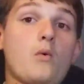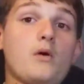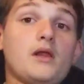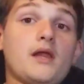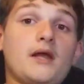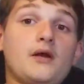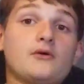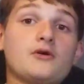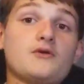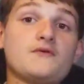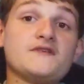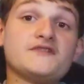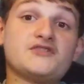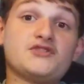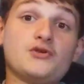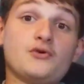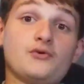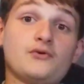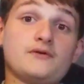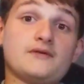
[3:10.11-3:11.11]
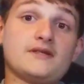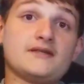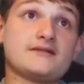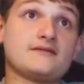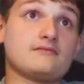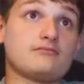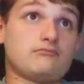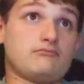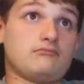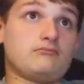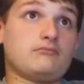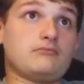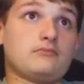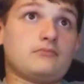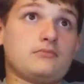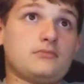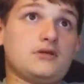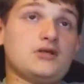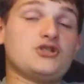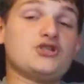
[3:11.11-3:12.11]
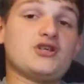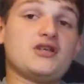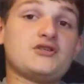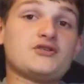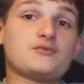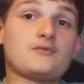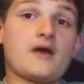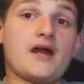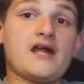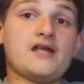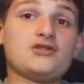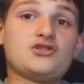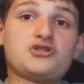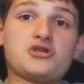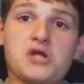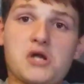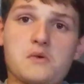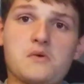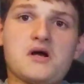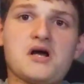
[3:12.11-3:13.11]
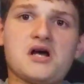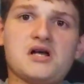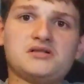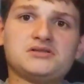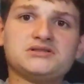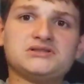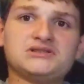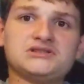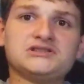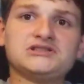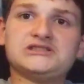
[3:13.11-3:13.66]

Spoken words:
Well, I don't know the Jinn's range, so